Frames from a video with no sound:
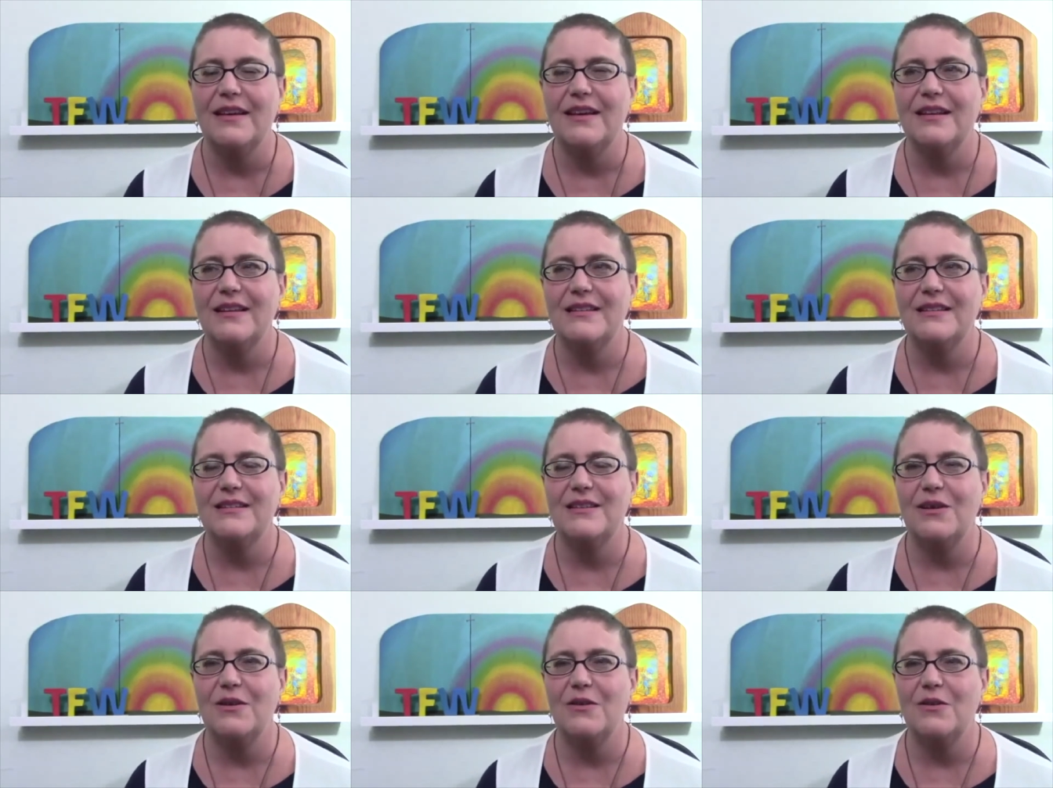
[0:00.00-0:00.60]

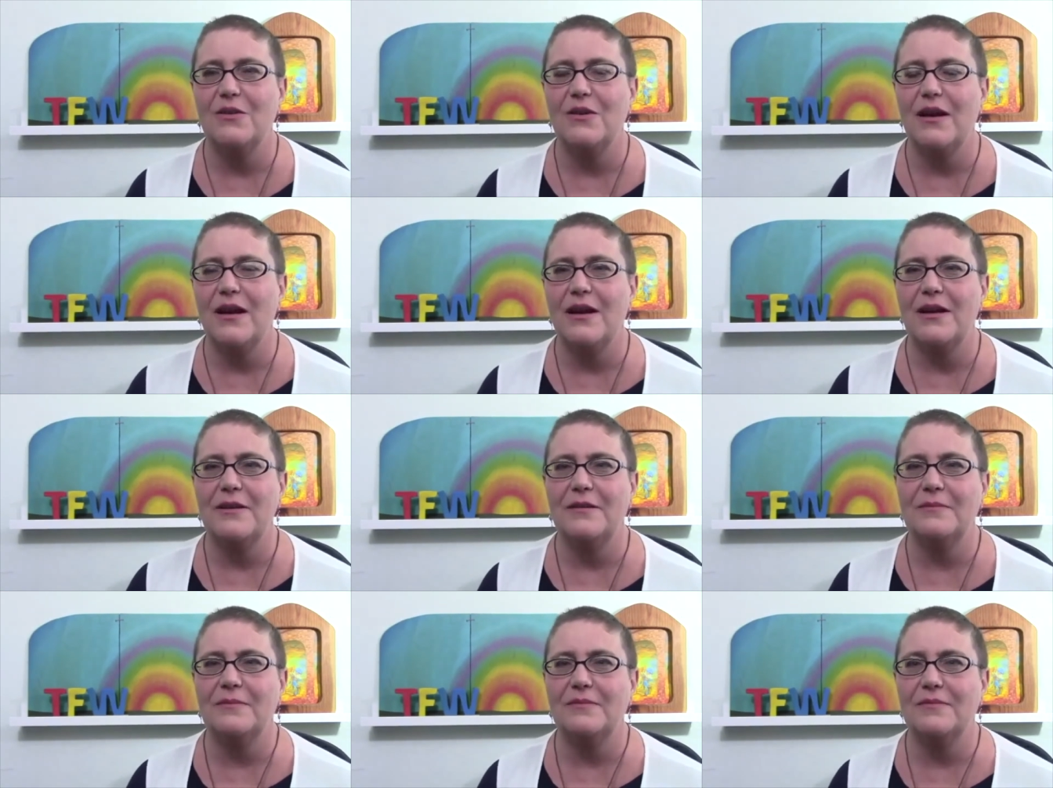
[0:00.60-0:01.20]
So
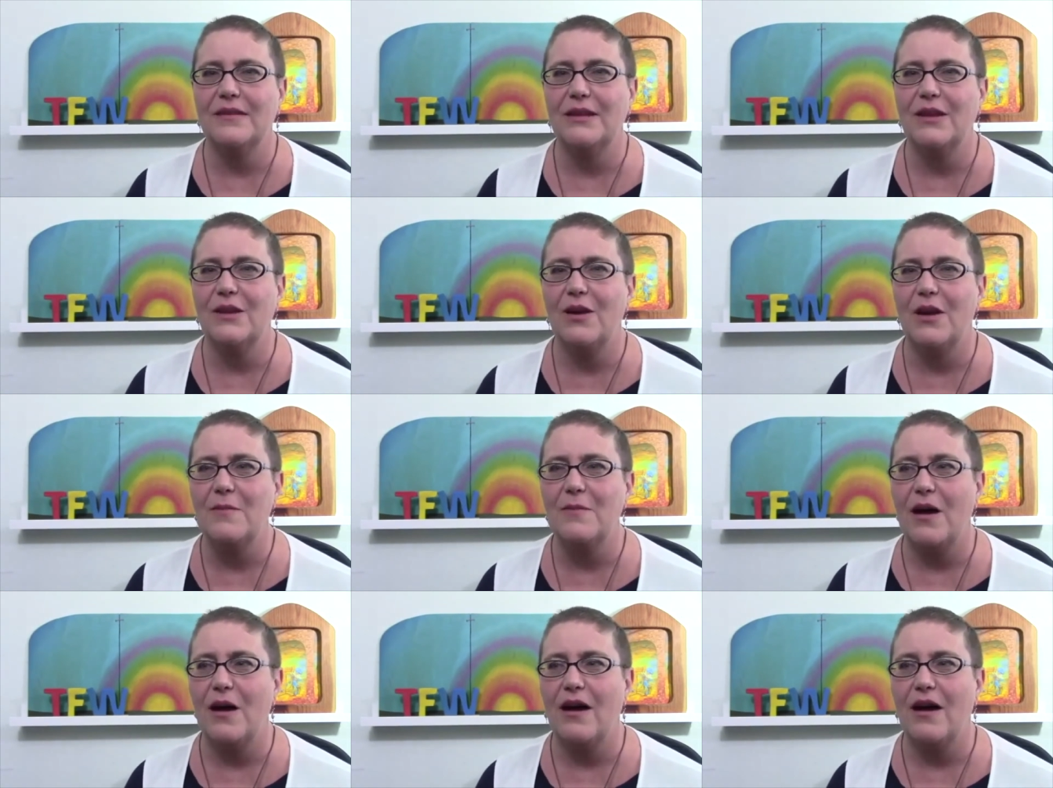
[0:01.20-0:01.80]
um, you
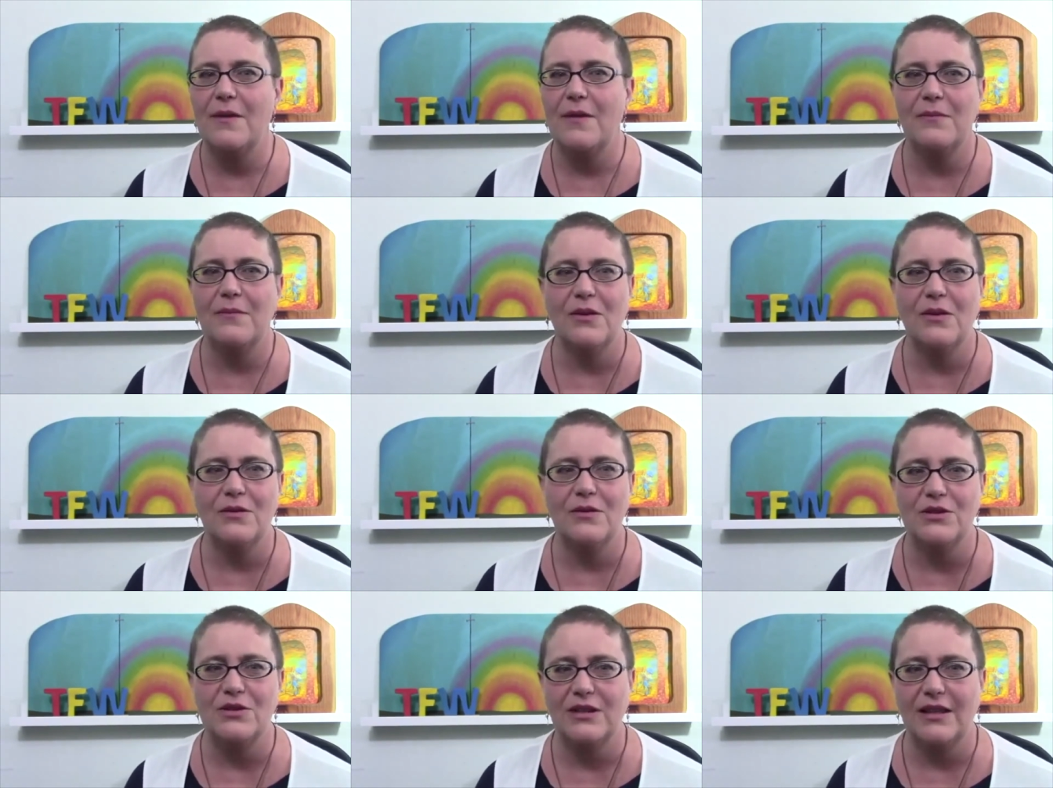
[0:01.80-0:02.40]
know, I'm I'm
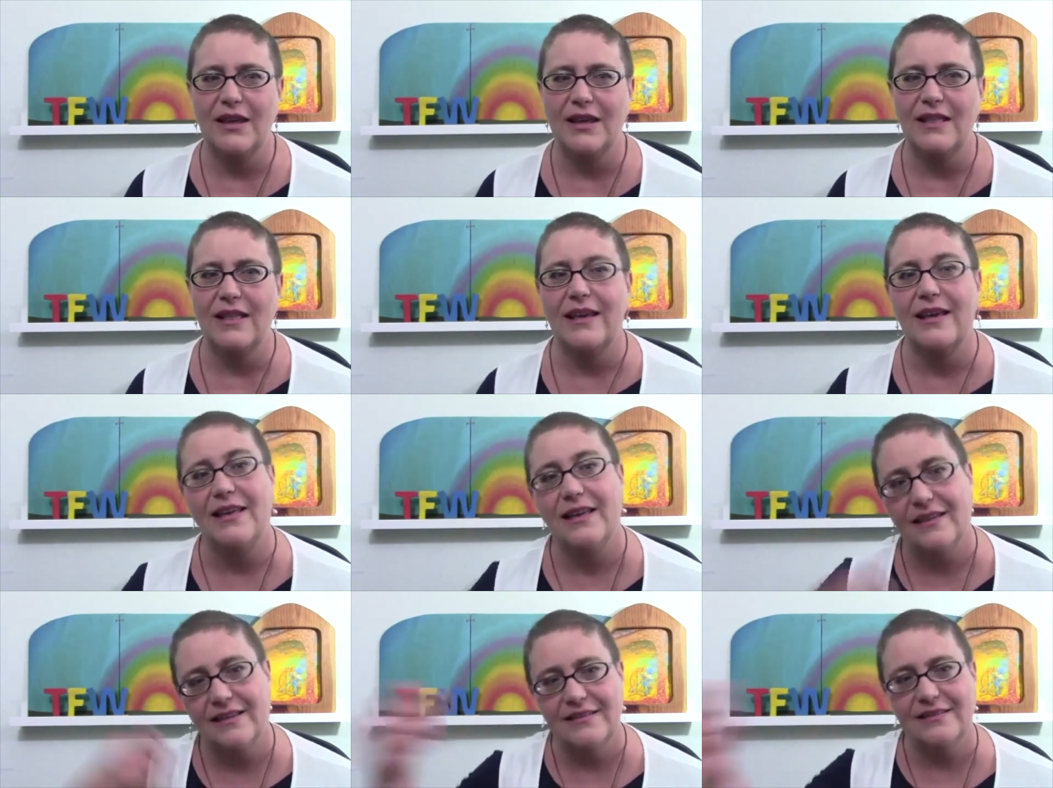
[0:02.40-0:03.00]
usually like
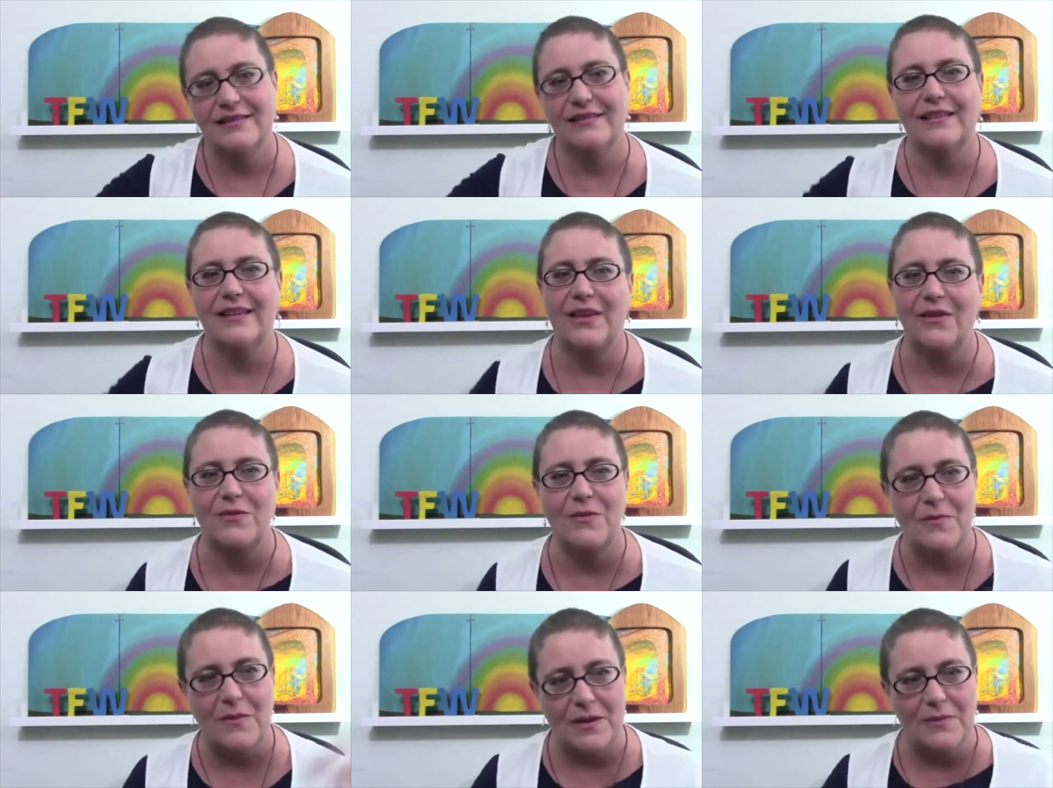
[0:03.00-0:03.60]

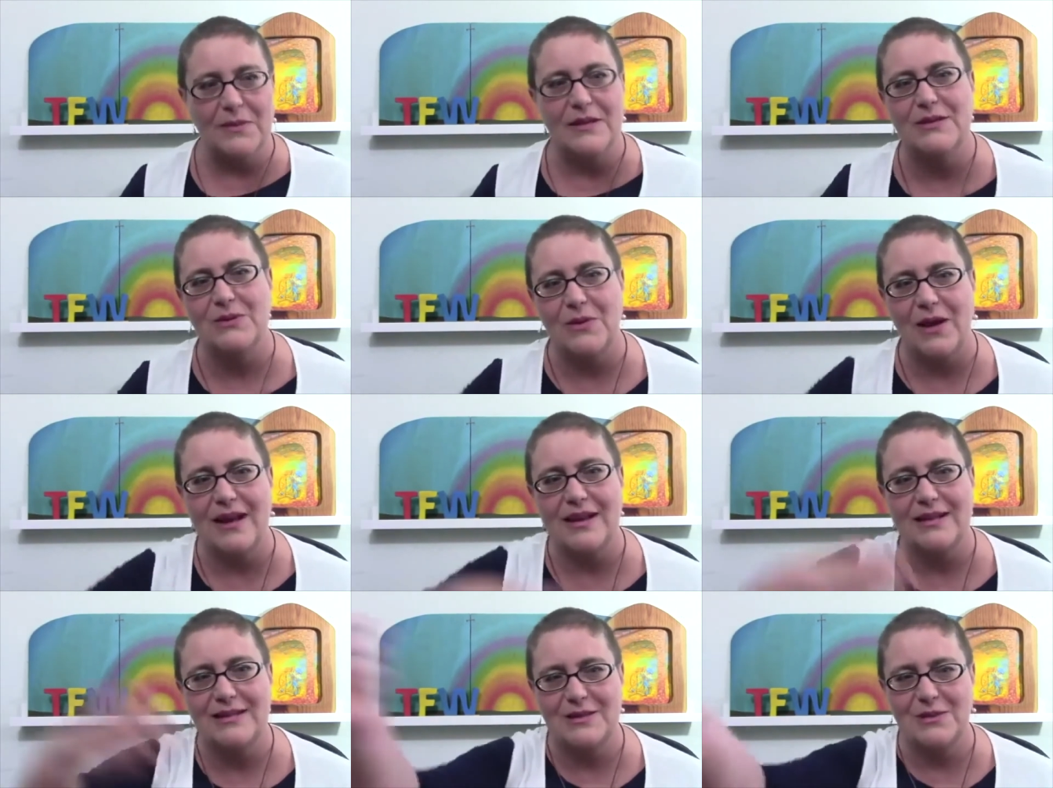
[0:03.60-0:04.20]
giving my
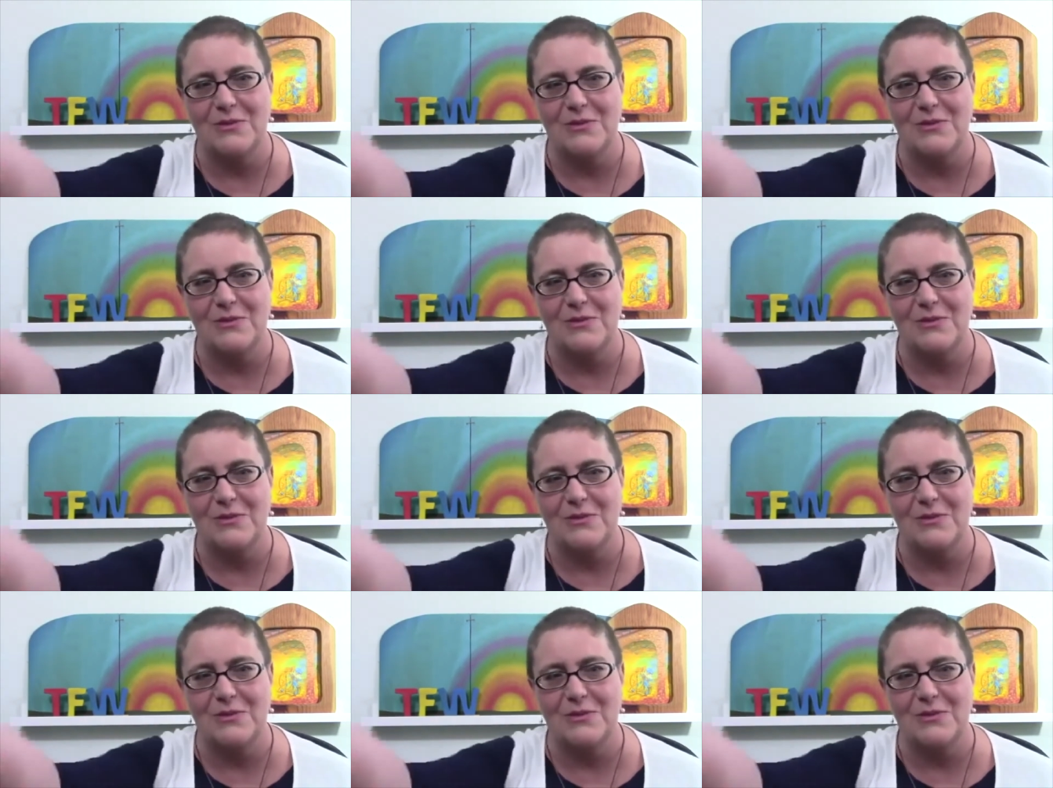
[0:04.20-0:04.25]
beeswax